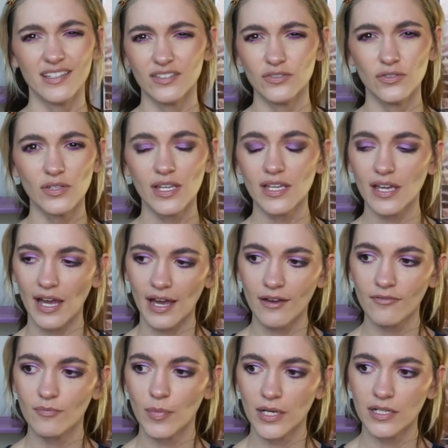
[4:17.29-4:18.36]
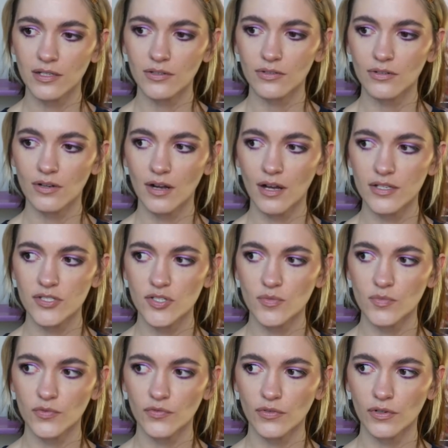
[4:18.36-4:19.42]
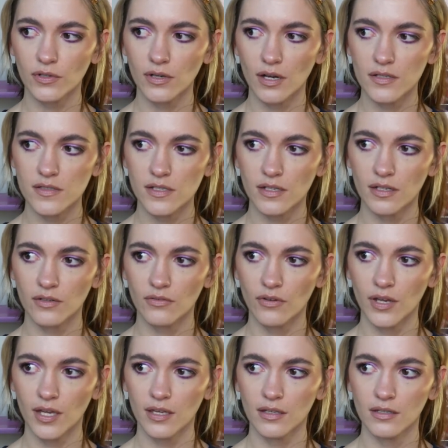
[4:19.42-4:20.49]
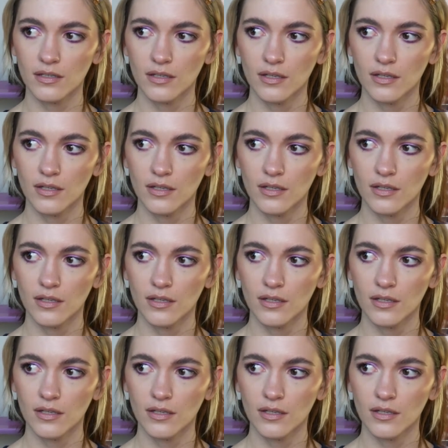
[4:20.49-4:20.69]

Do they have bunny girl costumes for Asuka and Rei?